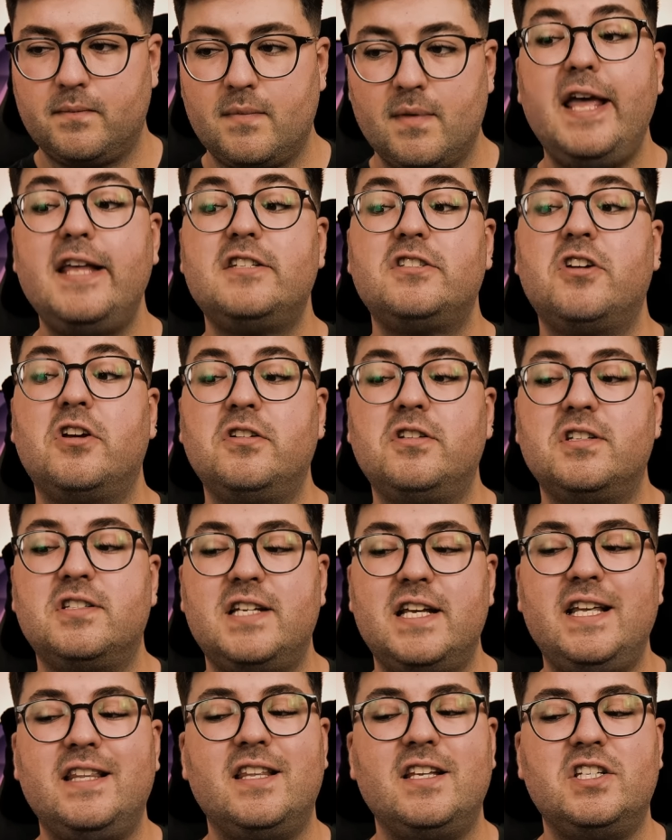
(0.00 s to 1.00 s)
It's good to
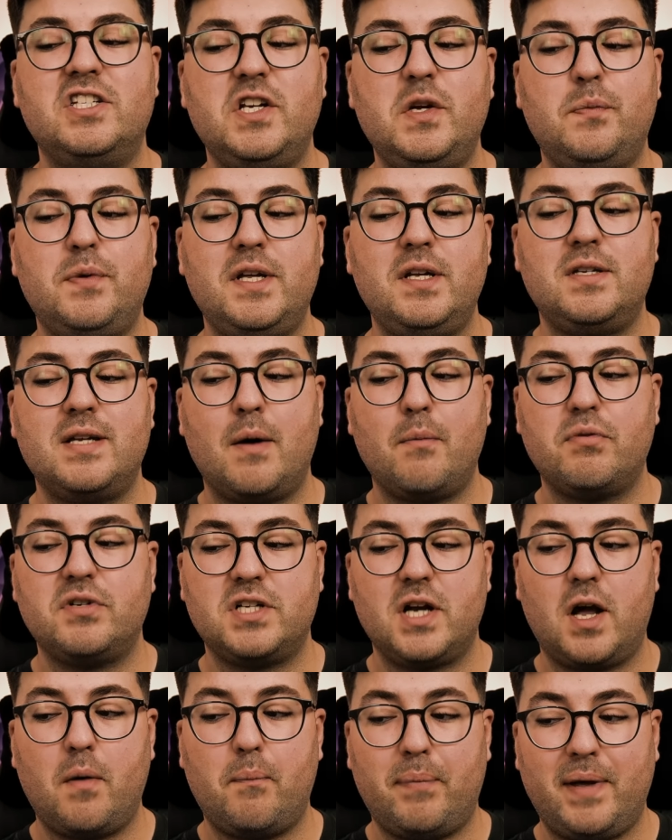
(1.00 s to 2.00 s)
see the GPU
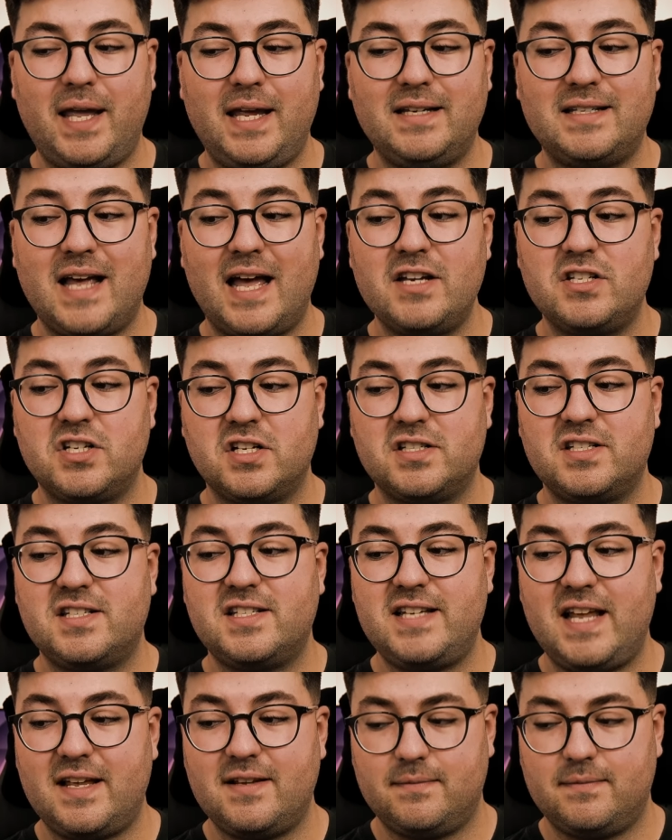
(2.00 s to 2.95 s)
temperature peaked at just